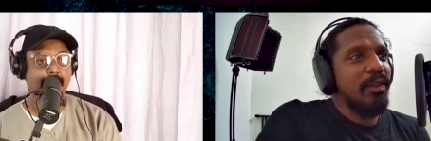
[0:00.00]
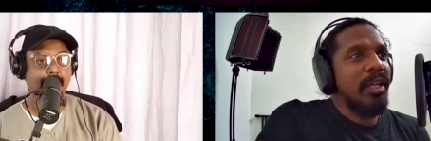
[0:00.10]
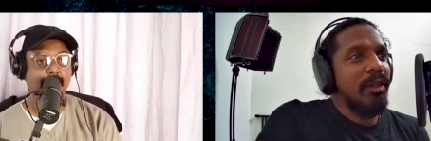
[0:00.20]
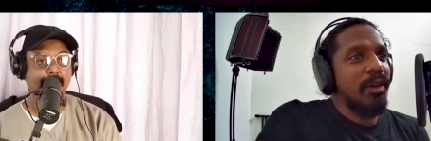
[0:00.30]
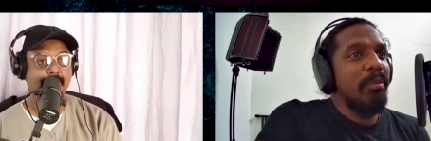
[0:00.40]

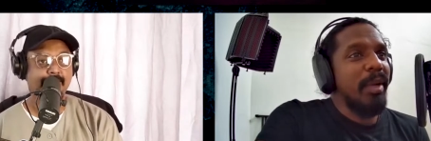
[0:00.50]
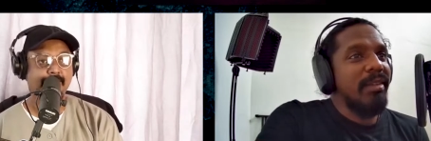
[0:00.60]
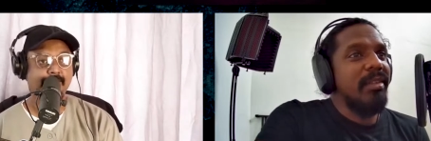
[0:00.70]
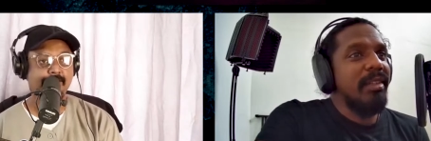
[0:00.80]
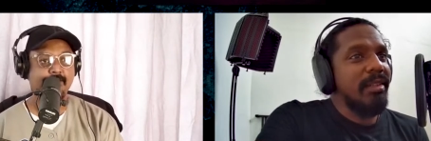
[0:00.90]
Speaker 1: looking a lot
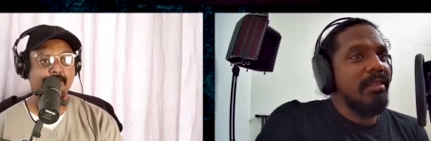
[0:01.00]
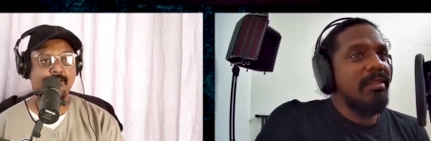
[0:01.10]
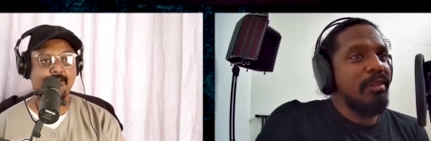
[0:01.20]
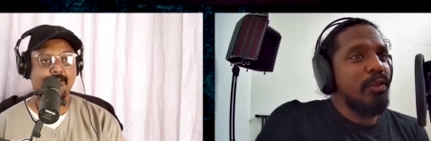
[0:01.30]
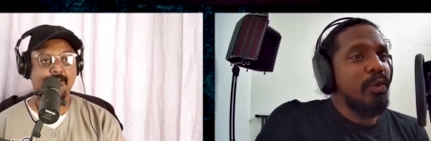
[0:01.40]
better
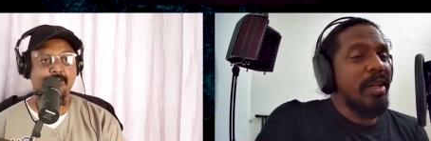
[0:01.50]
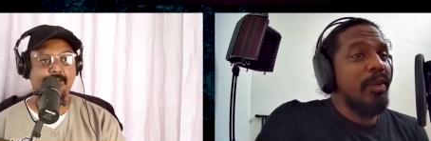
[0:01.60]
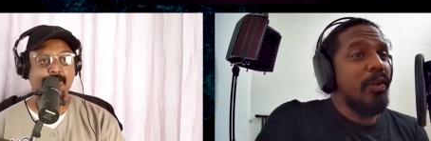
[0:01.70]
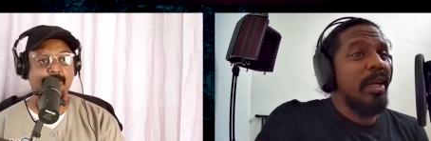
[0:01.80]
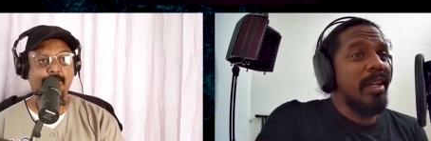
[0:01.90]
than
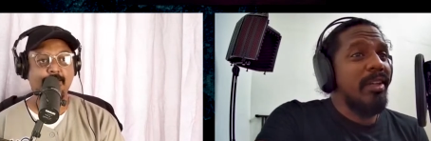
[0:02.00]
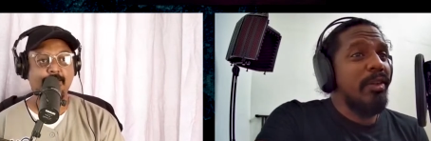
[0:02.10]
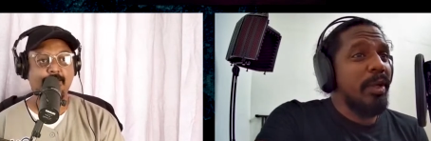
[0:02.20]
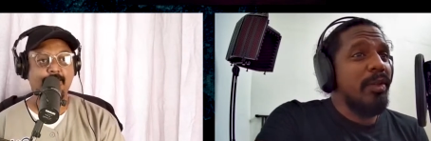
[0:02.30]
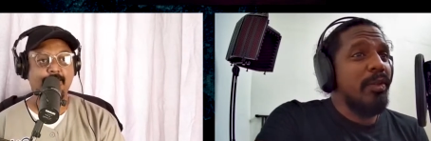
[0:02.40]
2020 oh. and
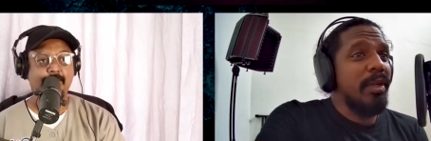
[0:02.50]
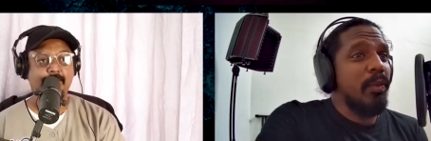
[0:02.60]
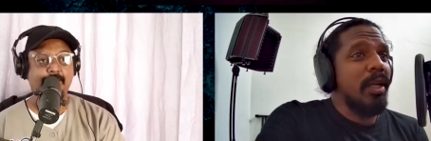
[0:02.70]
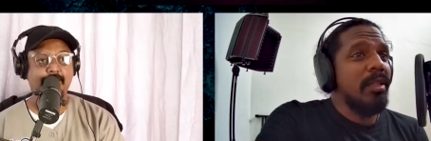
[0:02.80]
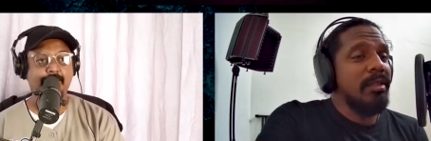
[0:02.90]

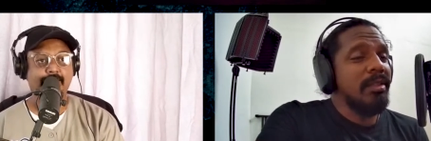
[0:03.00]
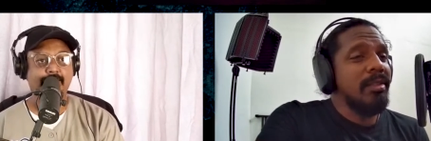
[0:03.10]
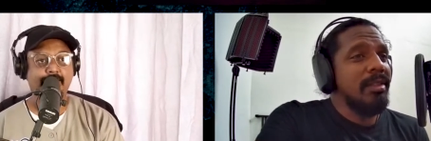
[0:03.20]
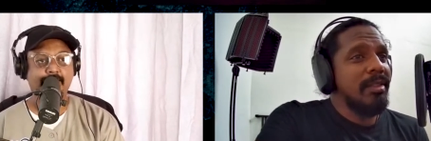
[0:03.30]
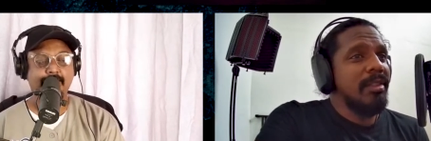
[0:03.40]
2021.
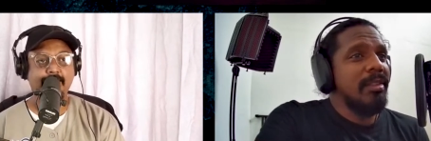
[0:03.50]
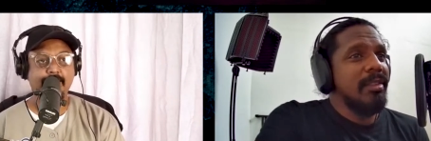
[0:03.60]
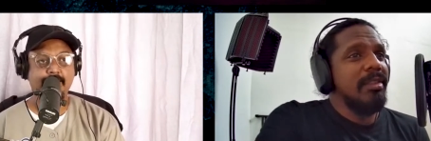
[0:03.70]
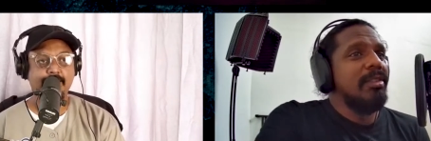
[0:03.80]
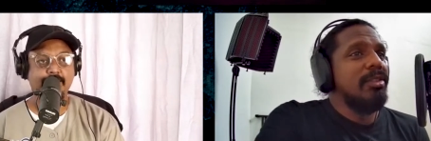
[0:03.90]

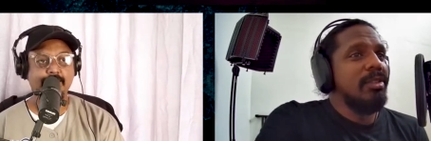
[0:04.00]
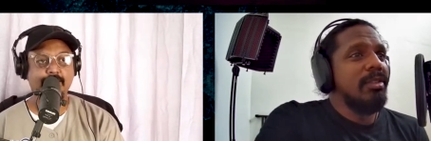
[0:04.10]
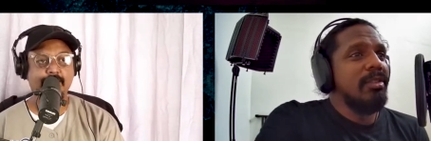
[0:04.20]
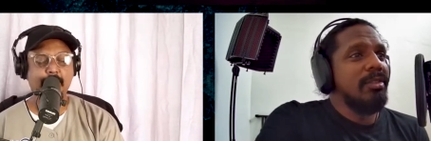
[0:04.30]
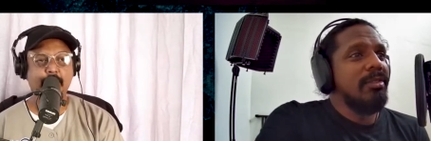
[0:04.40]
Yes,
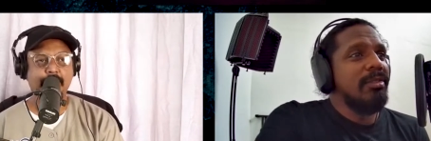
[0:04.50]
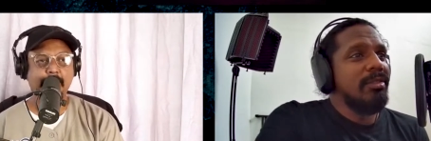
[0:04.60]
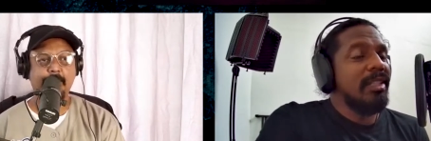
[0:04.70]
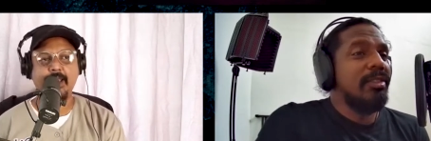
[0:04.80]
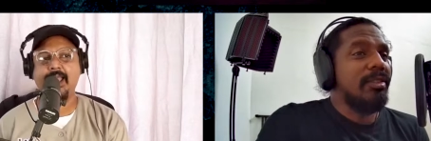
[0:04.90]
so come out with
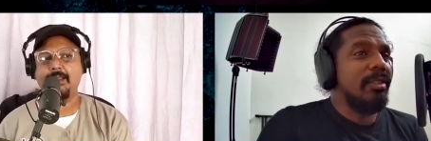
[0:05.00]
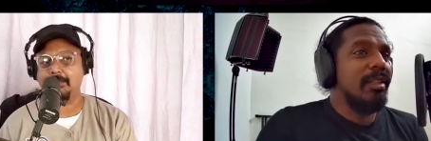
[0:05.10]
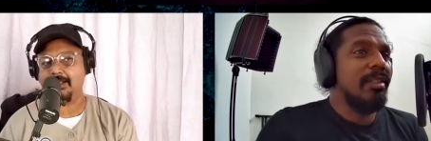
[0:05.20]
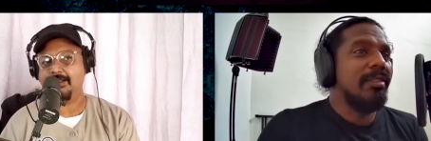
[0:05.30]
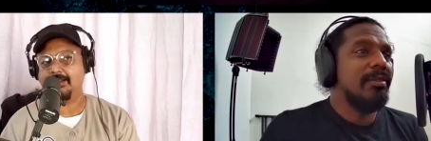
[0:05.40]
a
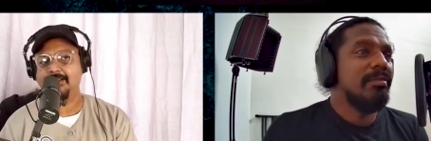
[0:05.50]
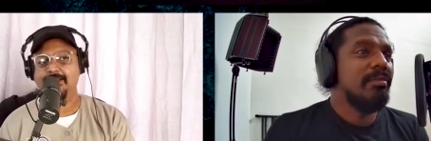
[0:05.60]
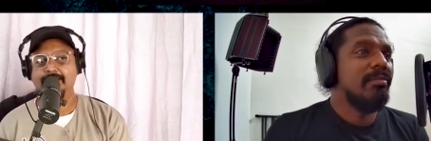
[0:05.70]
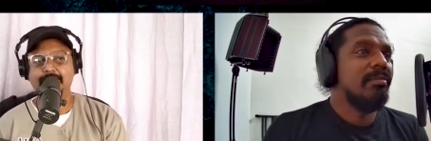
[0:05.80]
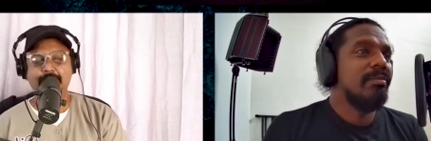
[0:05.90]
bang, uh, man.
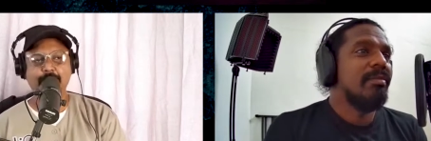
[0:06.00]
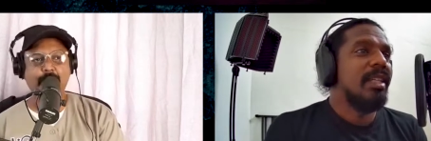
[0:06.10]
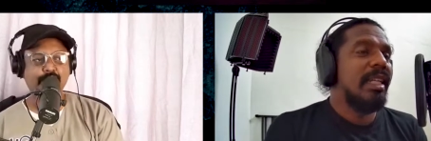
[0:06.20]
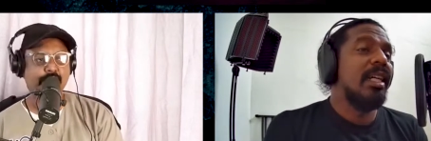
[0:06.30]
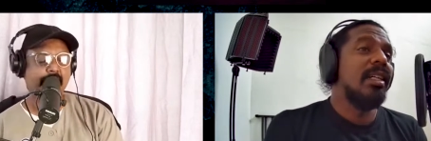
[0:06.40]

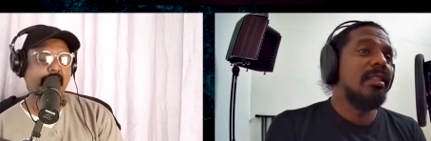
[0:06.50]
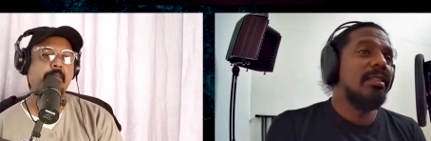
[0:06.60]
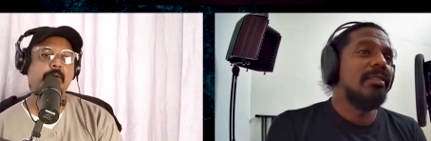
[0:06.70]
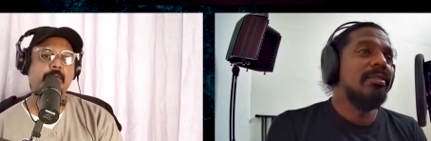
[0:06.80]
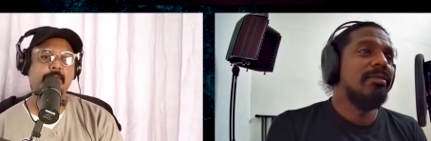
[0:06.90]
Speaker 2: You actually yeah.
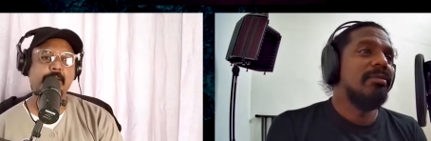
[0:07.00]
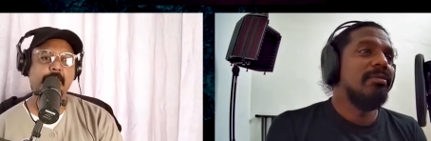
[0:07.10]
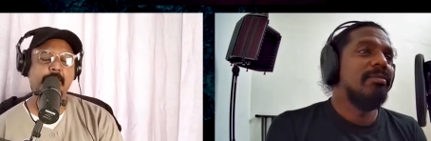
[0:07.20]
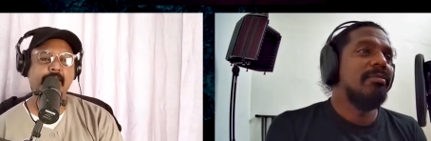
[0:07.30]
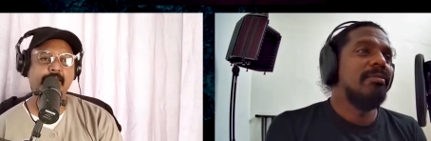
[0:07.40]
came out with a
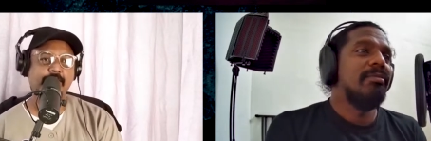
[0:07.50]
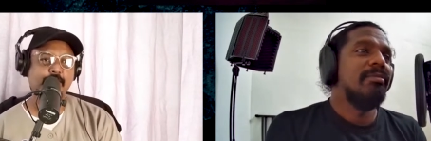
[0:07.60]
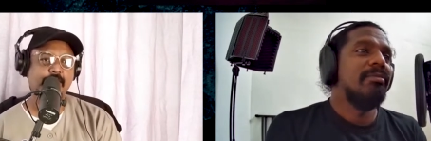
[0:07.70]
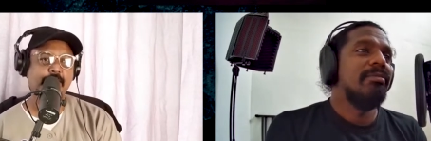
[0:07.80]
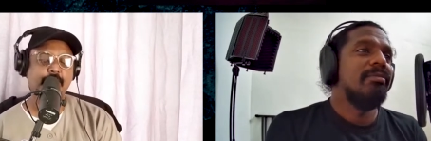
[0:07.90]
bang for
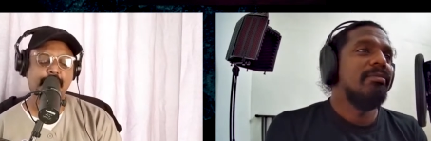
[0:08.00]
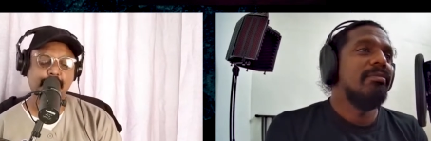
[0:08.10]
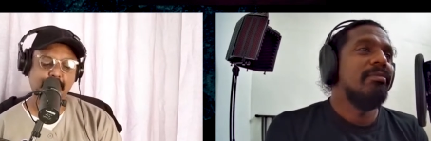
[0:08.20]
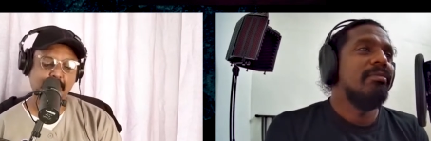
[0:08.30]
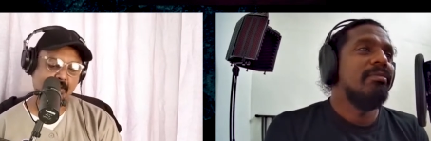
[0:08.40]

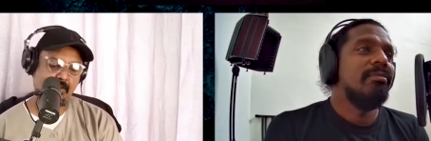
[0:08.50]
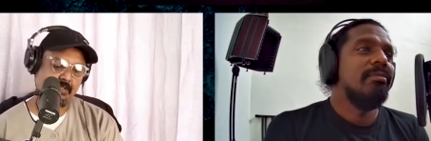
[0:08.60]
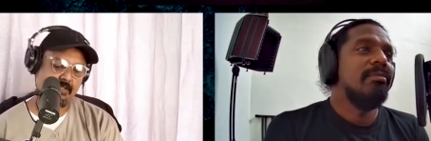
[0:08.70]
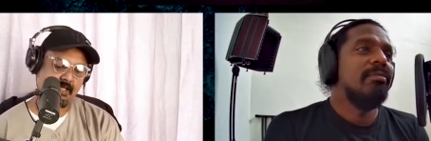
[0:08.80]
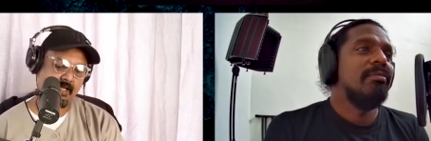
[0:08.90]
2022. Your
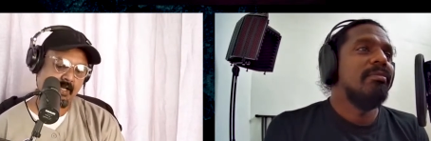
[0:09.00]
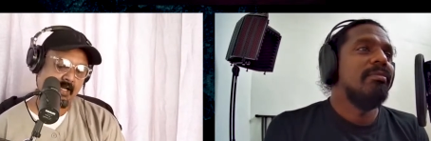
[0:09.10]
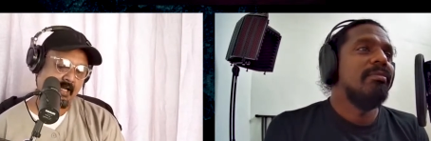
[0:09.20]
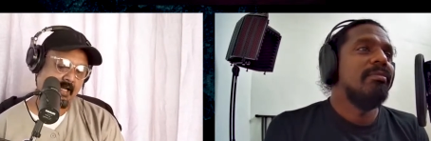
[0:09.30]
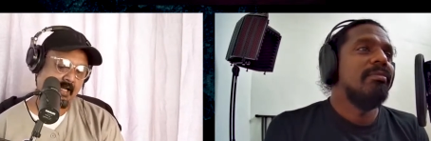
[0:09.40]
concert,
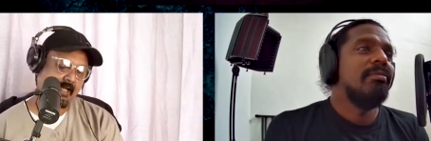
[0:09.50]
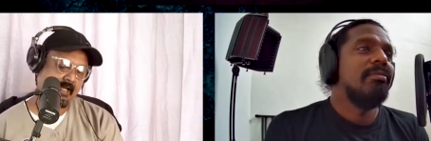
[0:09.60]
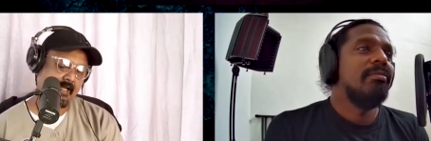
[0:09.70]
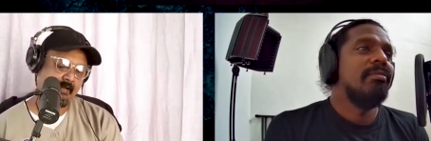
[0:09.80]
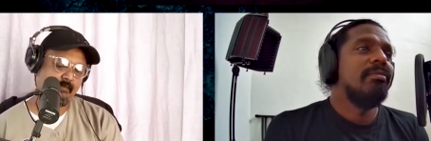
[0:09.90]
uh,
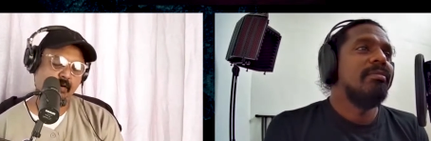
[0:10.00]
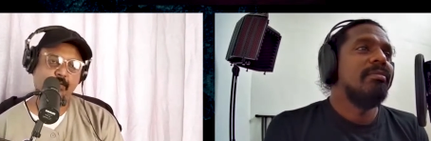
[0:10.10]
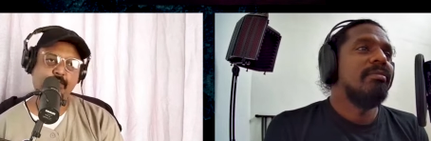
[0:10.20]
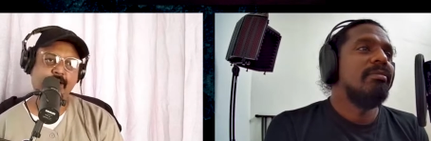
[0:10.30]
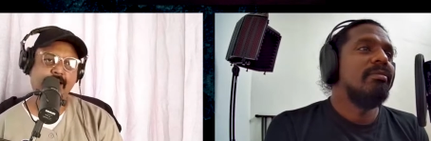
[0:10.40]
Love
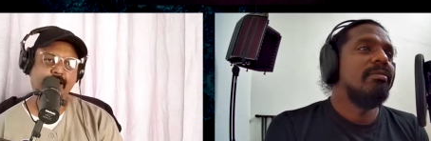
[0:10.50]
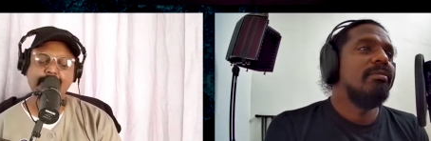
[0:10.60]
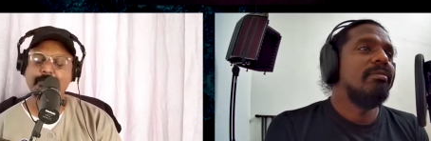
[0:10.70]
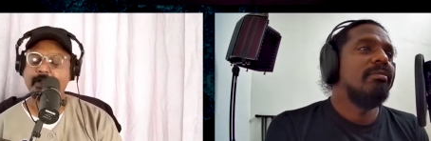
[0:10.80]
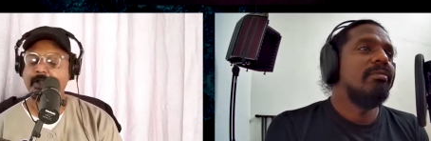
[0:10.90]
of
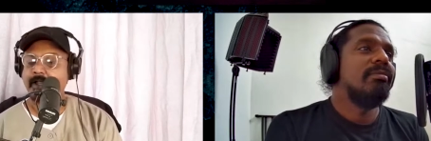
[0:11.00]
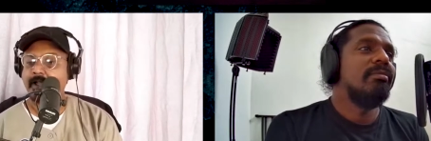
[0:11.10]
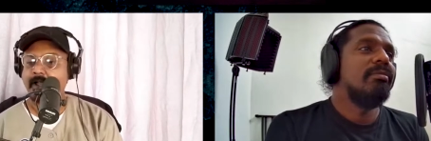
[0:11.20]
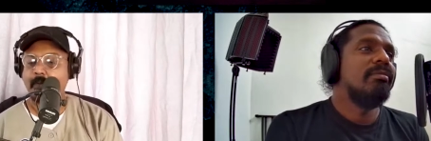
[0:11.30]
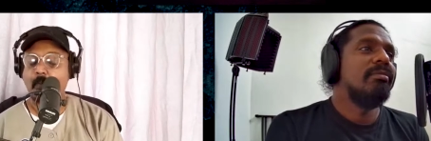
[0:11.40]
Life.
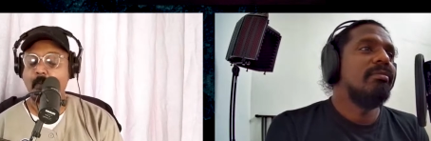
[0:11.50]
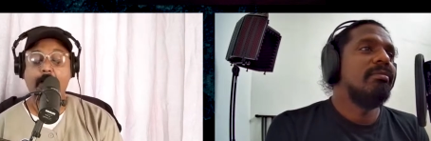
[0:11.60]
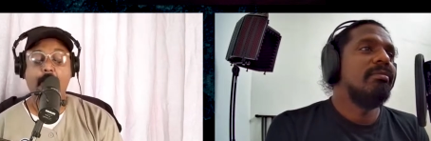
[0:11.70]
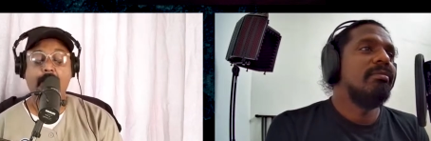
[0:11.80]
Wow,